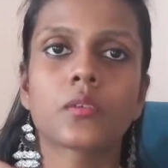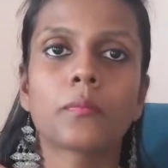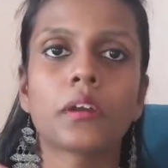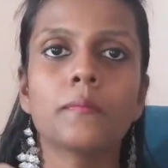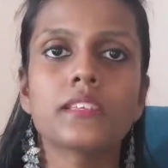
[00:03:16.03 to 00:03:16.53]
So
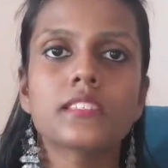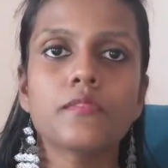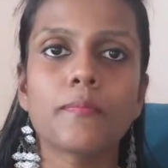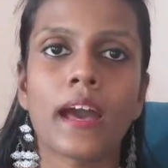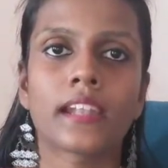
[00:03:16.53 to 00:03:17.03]

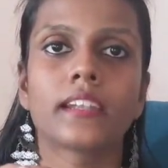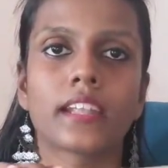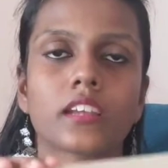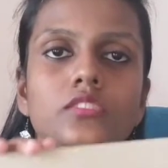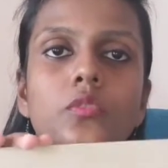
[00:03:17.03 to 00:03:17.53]
permissive
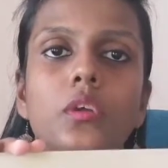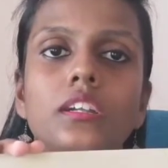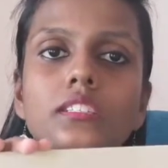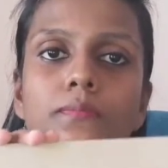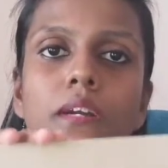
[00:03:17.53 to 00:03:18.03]
parenting. So
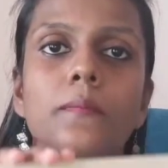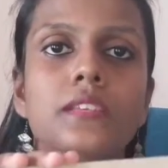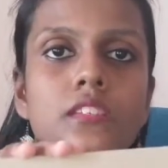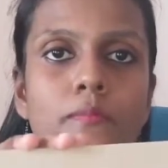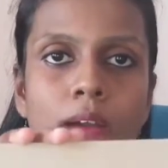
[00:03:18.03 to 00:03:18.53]
what is
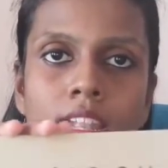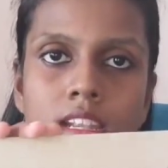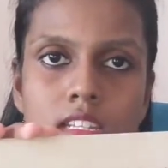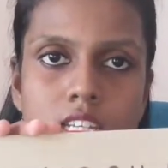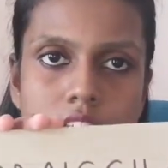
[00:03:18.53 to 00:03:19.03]
permissive
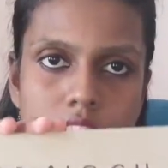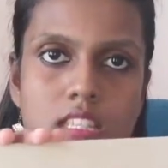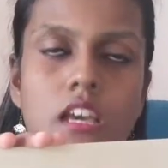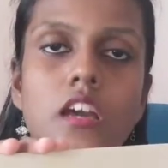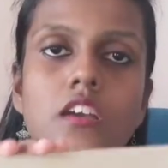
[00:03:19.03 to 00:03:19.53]
parenting
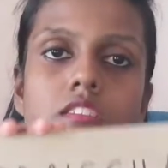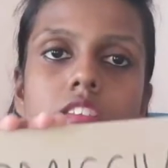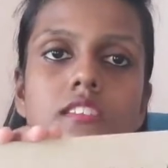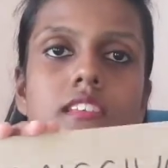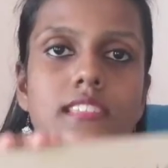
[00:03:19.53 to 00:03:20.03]
is? So
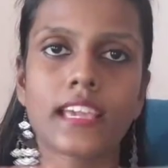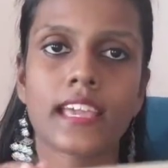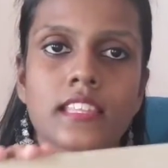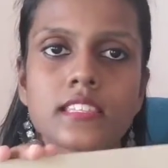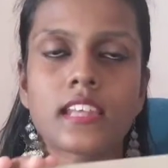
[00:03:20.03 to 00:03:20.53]
this is the
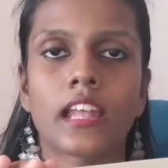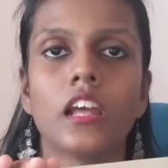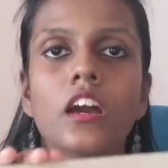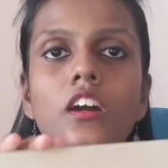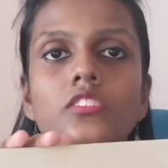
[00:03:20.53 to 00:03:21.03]
second
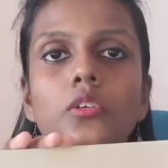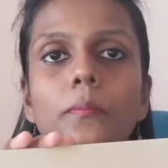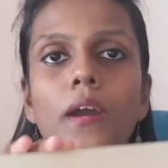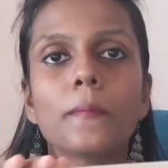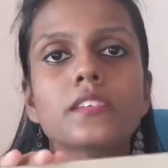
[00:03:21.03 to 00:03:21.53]
style.
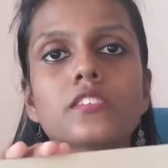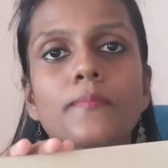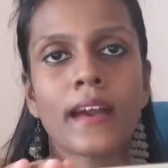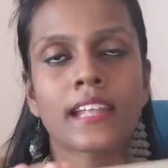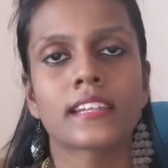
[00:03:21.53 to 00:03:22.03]
So
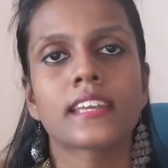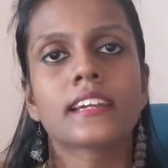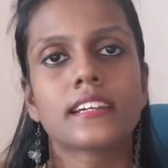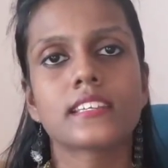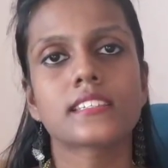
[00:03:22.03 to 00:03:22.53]
permissive
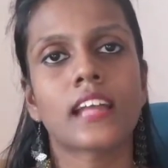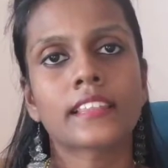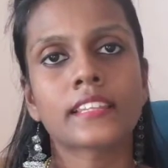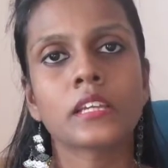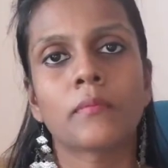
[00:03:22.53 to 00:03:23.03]
parenting is
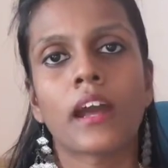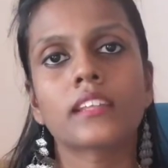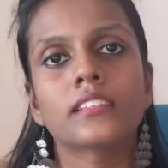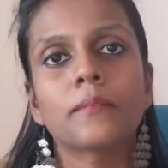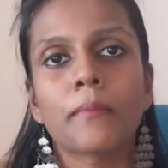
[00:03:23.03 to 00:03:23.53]
nothing
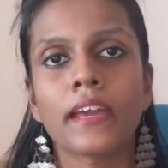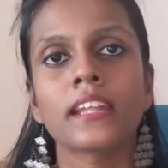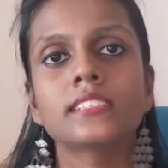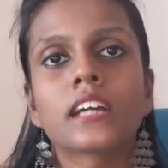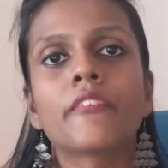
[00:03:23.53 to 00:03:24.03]
but the
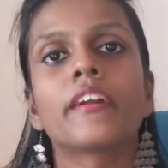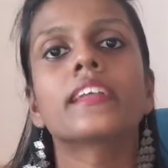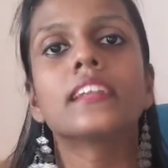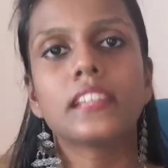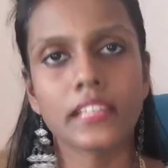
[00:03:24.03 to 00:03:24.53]
parents are
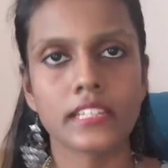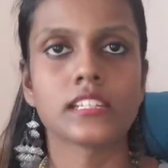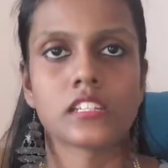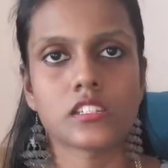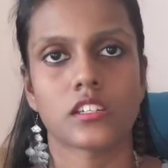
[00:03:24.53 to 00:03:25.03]
very
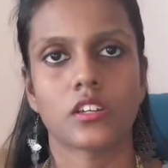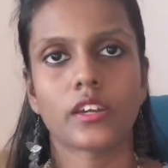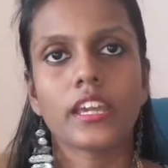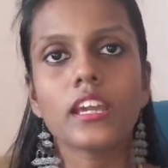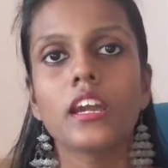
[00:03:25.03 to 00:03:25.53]
lenient.
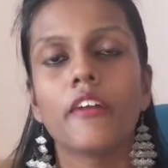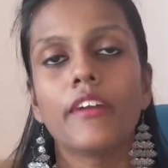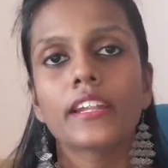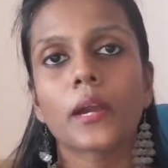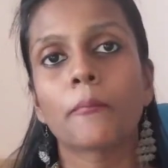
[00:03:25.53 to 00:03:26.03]
Okay,
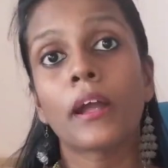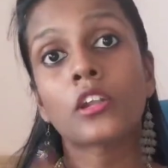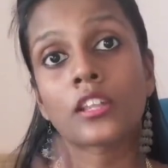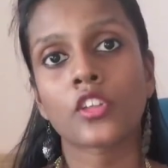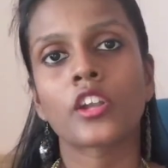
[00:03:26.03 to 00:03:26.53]
when compared
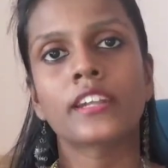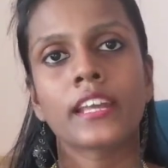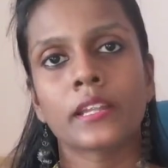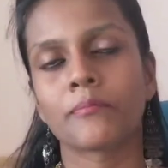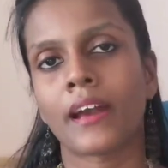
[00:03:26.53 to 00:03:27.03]
to
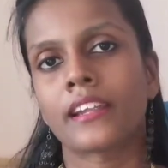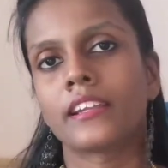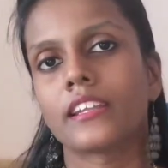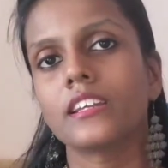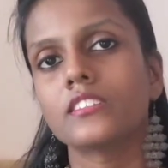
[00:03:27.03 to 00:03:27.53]
authoritarian
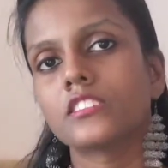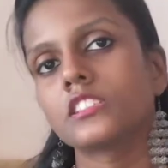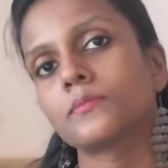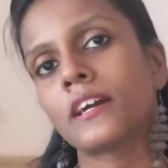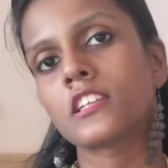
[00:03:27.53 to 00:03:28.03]
parenting,
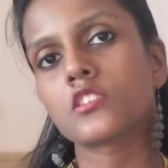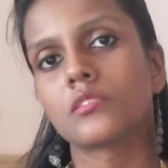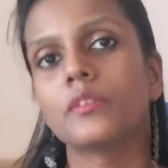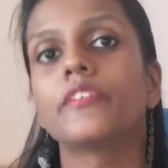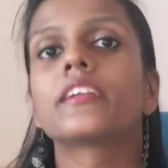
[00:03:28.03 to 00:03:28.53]
these parents
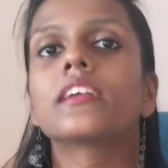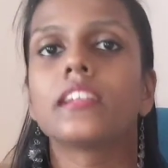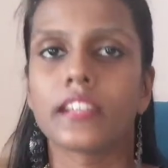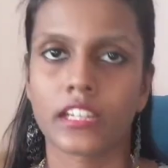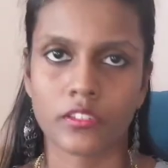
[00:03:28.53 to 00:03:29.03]
will be very
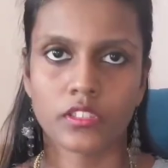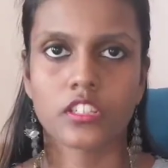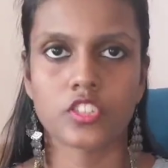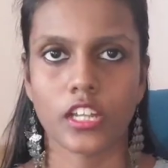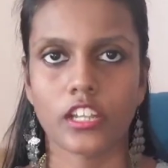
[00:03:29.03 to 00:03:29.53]
lenient with
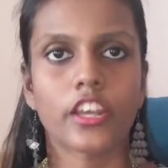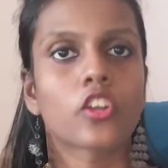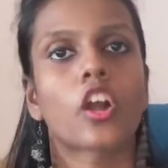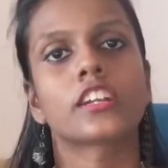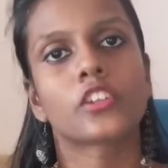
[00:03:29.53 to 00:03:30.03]
the child. They
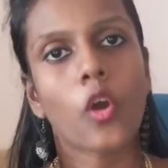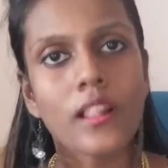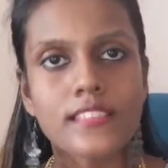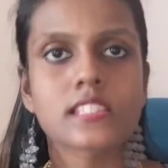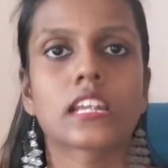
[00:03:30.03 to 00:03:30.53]
are not at
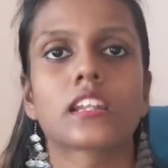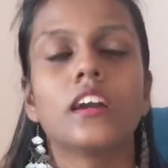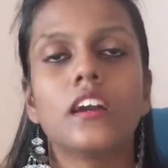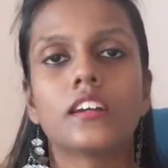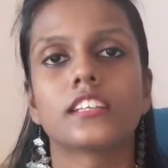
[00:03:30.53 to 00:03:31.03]
all strict.
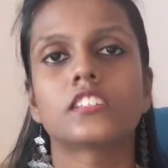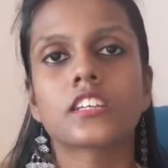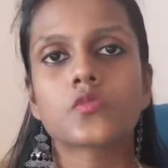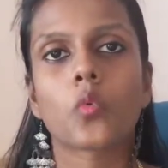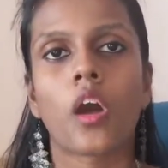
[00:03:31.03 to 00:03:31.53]
They
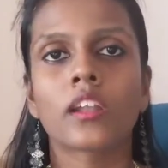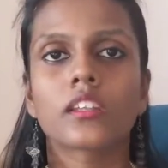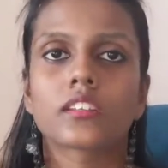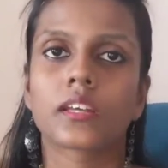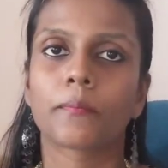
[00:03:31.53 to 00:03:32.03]
just
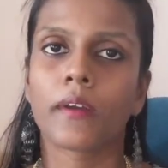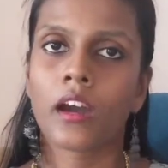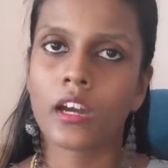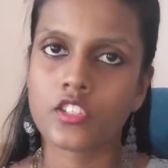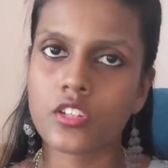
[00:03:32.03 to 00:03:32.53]
want the
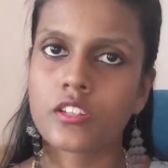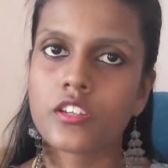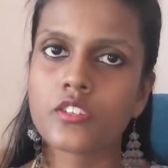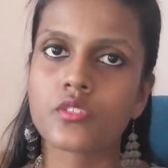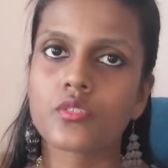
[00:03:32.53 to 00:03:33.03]

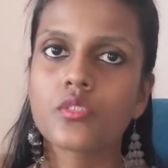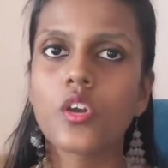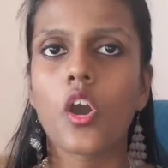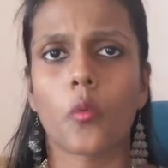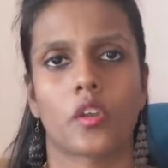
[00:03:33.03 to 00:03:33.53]
children to do
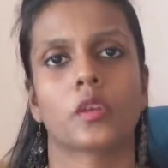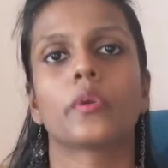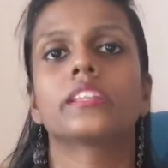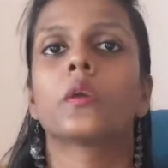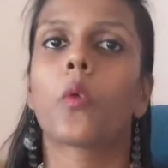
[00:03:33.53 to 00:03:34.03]

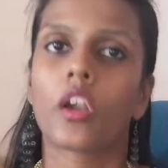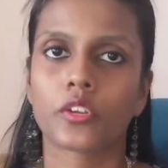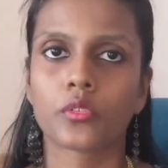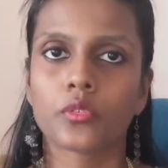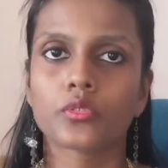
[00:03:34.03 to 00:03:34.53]
whatever they
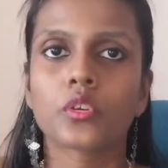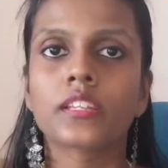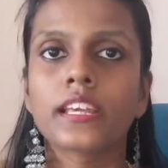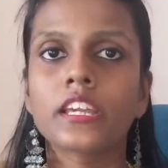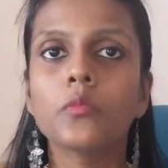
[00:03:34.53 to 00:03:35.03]
want to do.
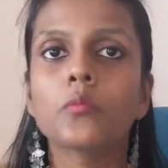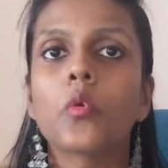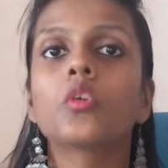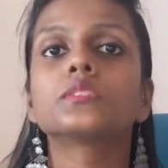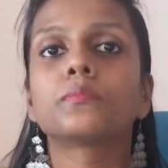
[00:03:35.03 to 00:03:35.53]
So they give
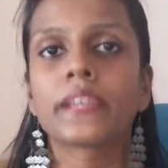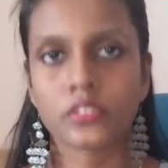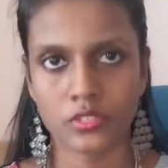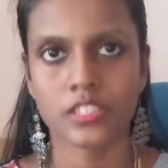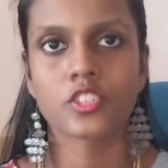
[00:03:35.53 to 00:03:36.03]
more
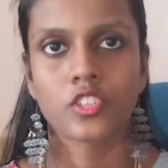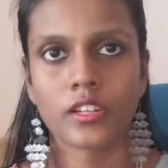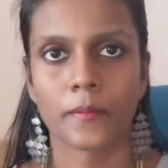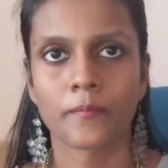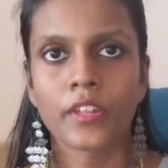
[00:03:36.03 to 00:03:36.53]
space to the
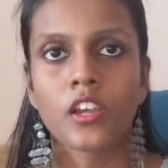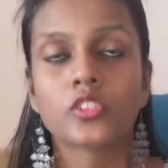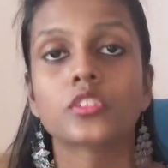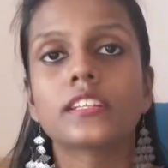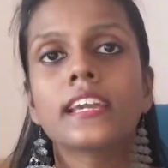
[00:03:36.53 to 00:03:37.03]
children.
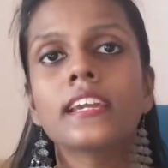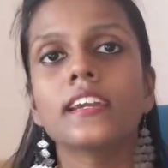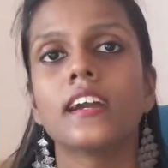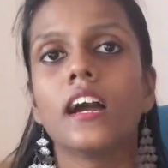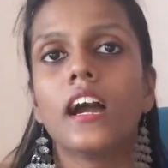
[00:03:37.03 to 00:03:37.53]
So
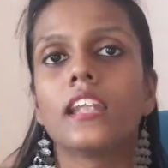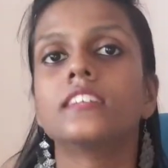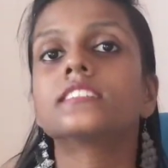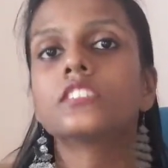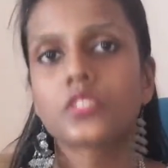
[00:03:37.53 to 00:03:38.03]
they
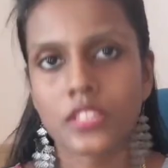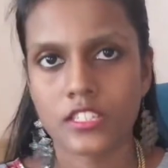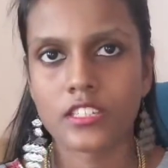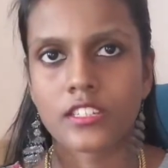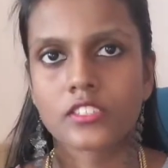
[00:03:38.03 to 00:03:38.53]
listen to
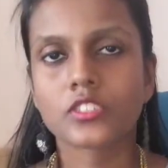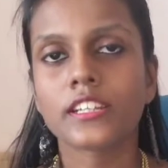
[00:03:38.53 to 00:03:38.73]
the children.